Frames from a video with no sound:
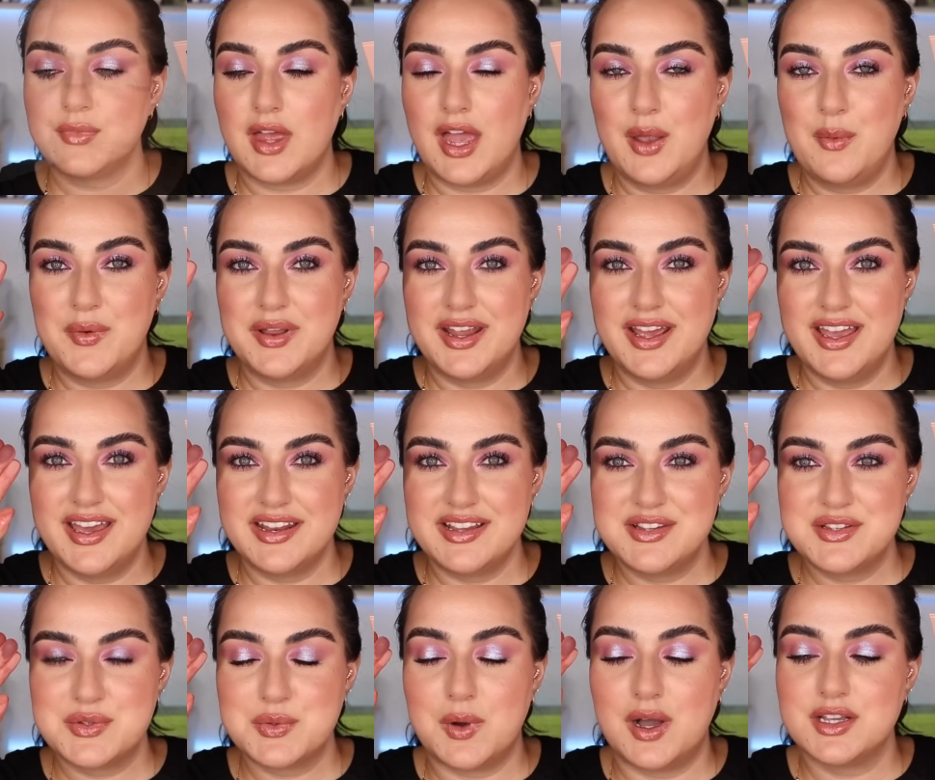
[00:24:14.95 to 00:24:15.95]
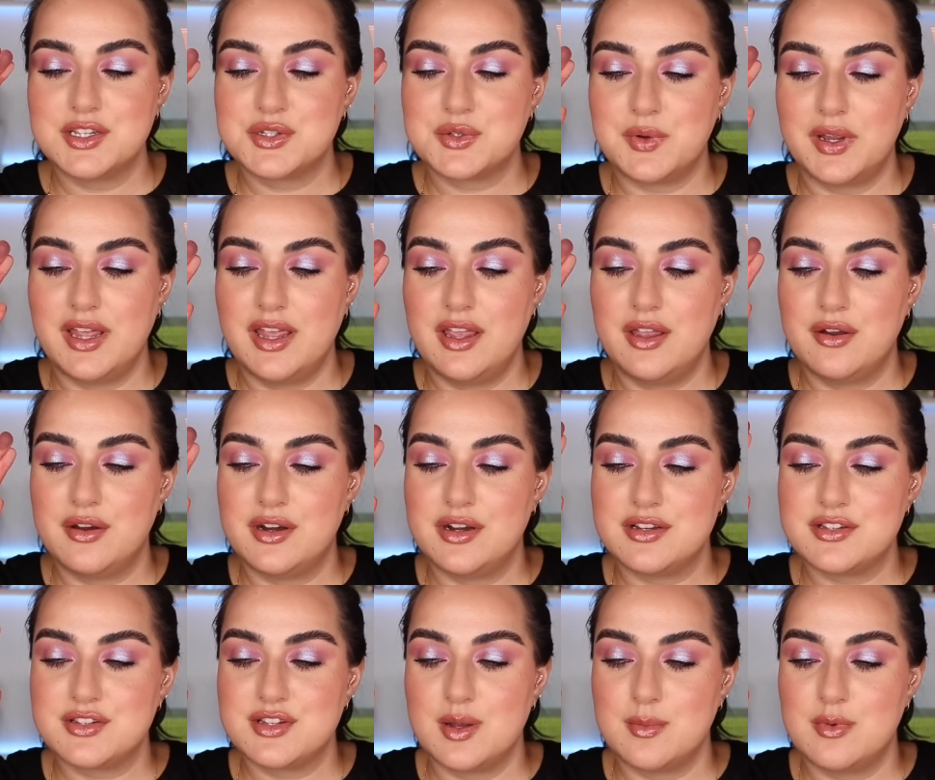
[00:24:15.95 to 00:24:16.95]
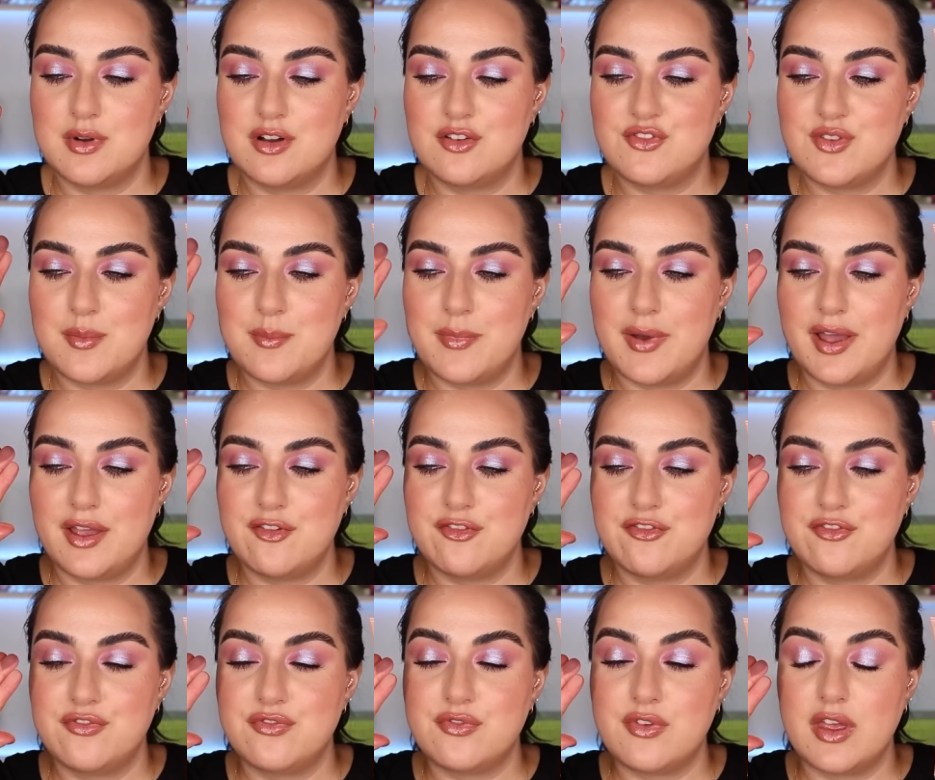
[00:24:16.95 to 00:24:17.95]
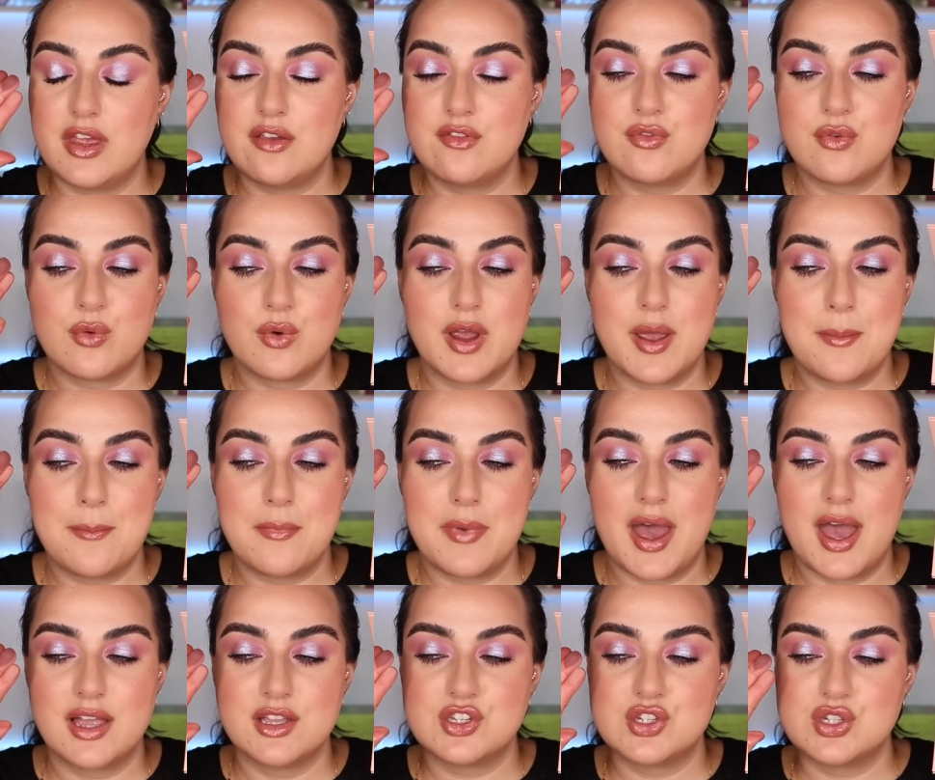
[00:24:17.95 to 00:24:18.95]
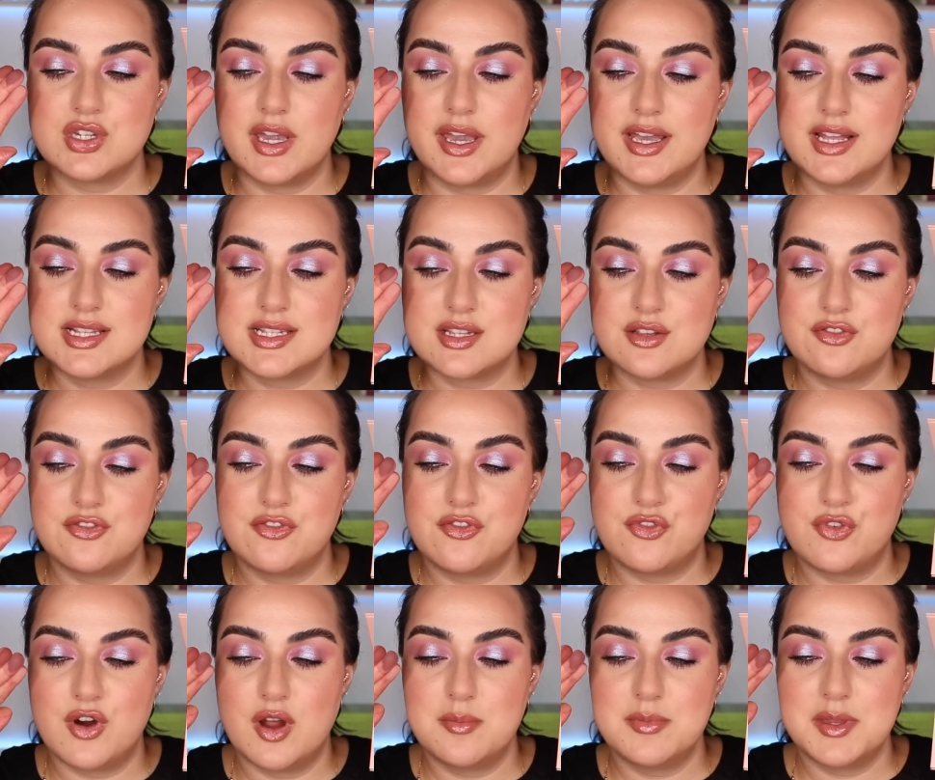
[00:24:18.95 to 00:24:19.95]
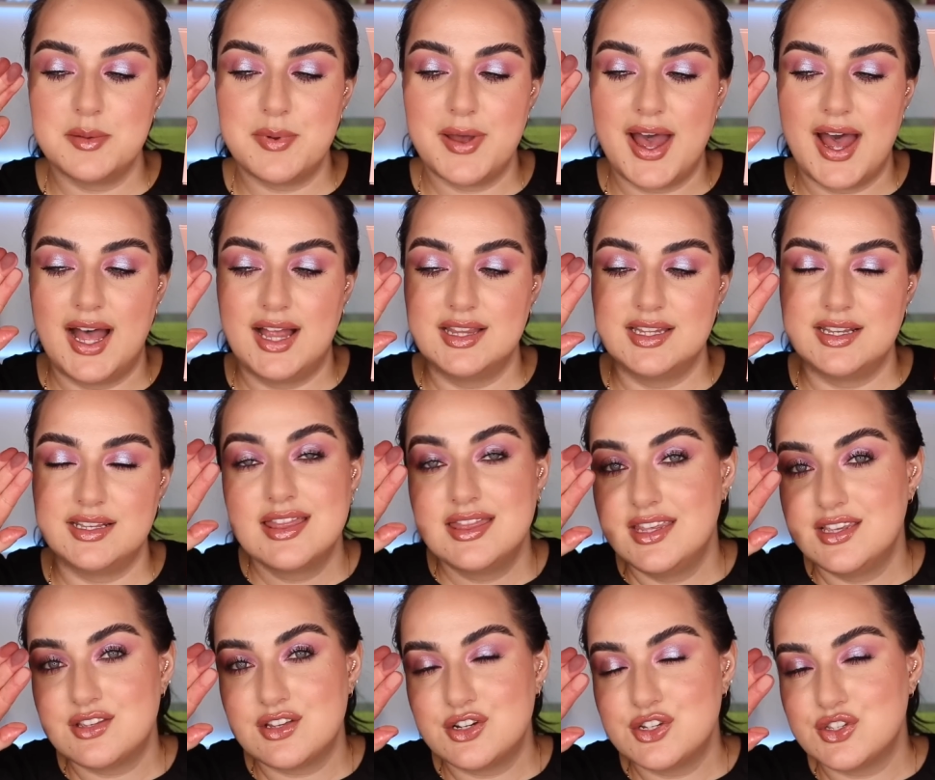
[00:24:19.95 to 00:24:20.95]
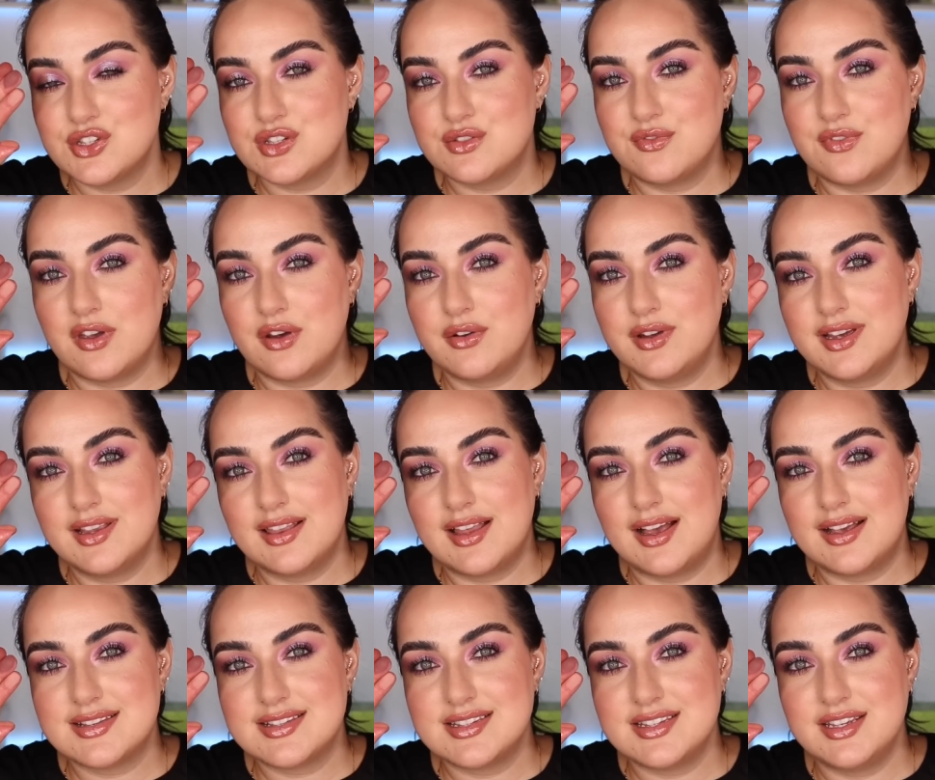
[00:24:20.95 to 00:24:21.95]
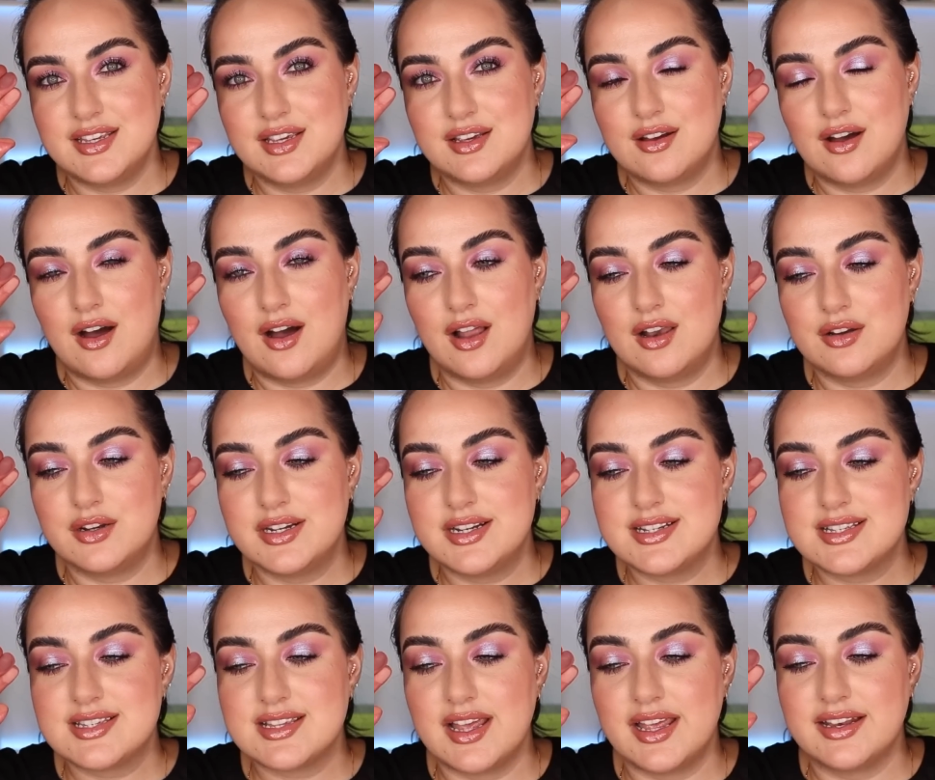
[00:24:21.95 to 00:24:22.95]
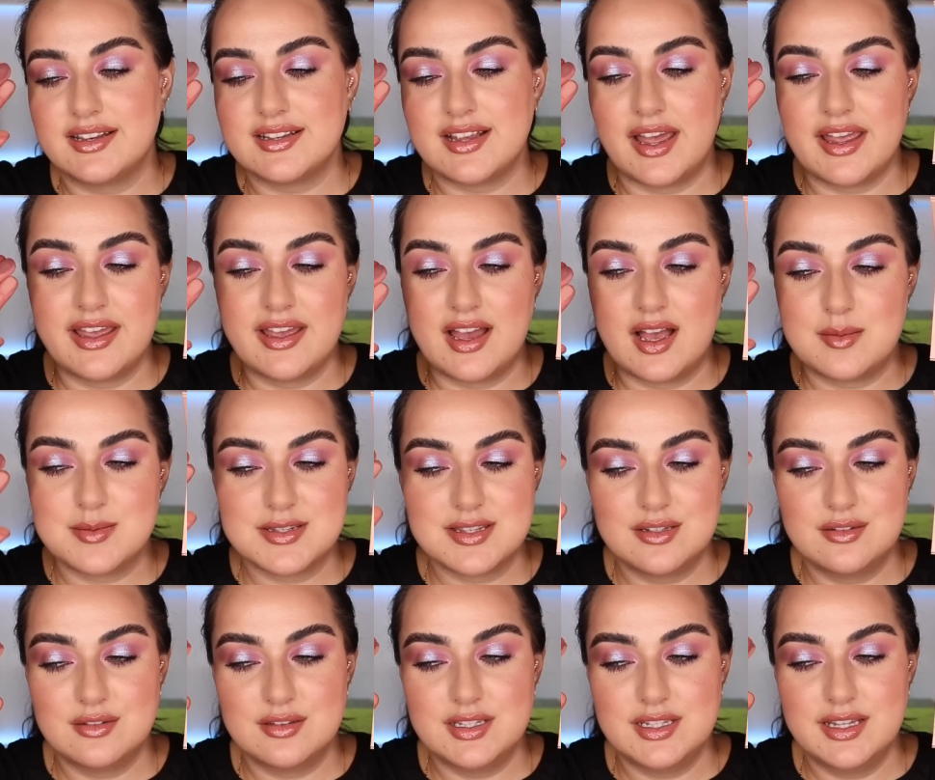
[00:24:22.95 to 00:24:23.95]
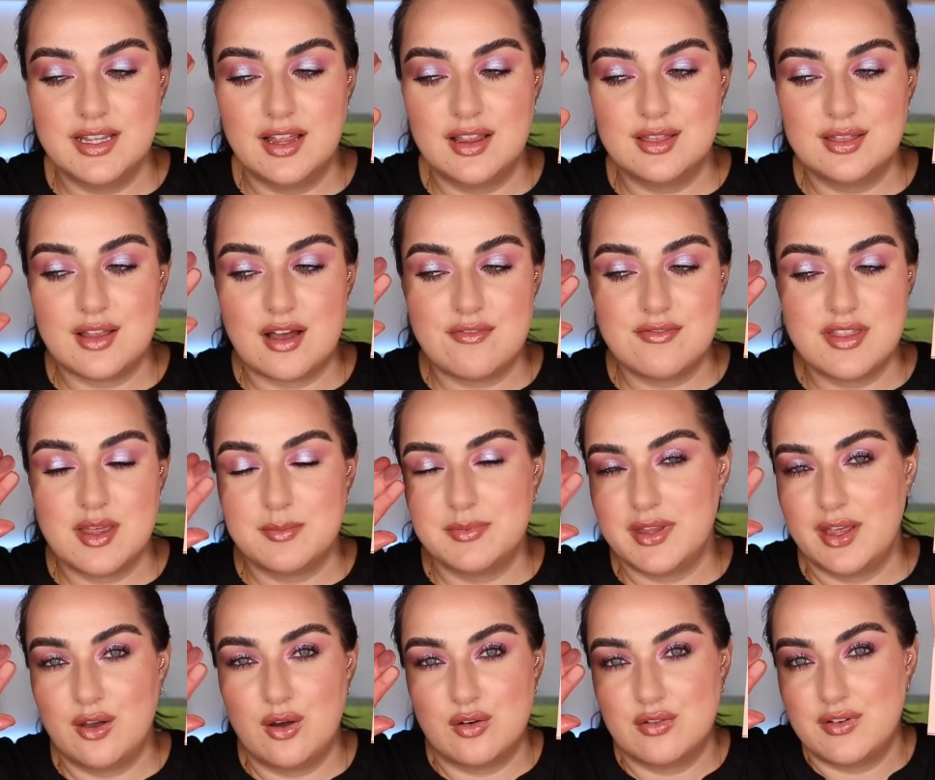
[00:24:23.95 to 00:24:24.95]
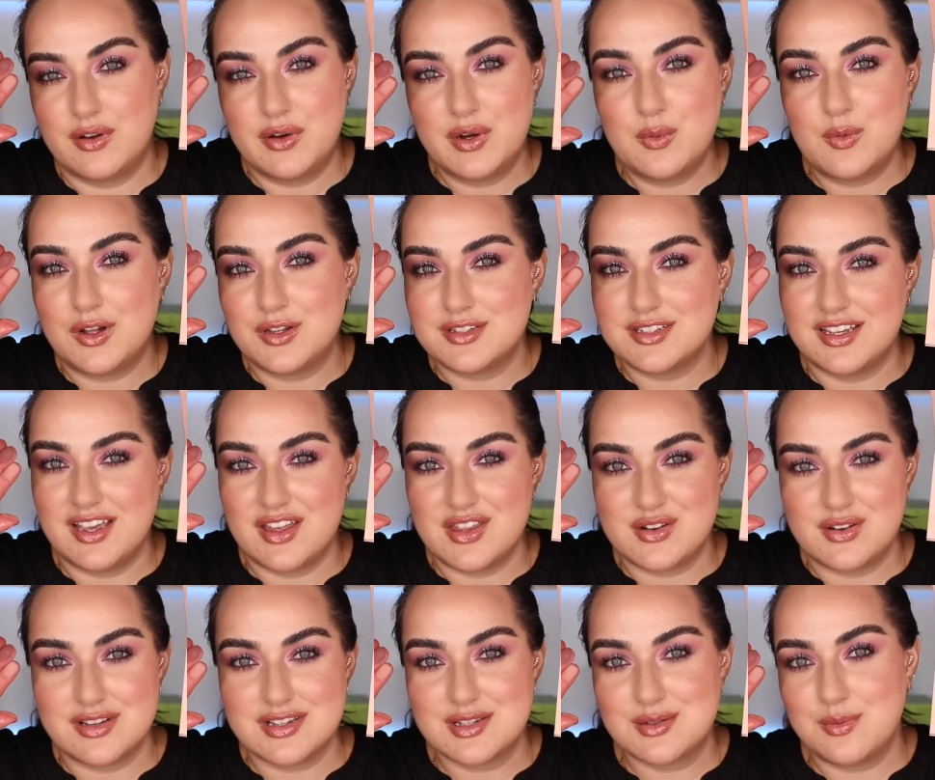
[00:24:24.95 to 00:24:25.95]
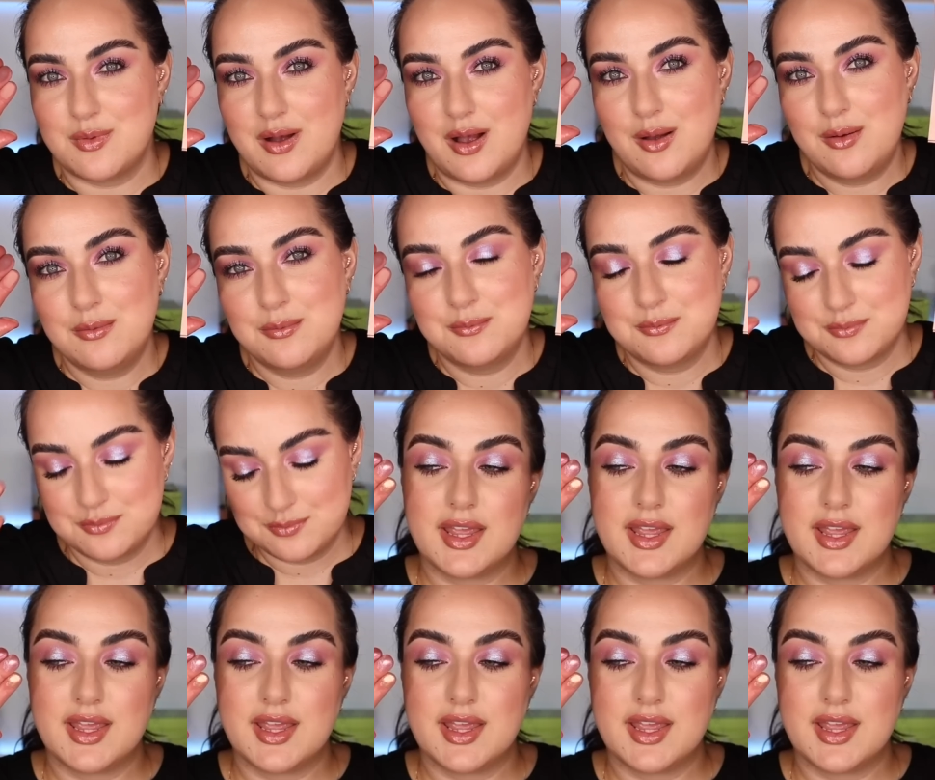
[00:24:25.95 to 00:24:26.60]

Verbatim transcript: I went ahead and swatched right here some of my favorite matte shades from the palette. These are just very classy colors and I absolutely love them. They go very well together as well.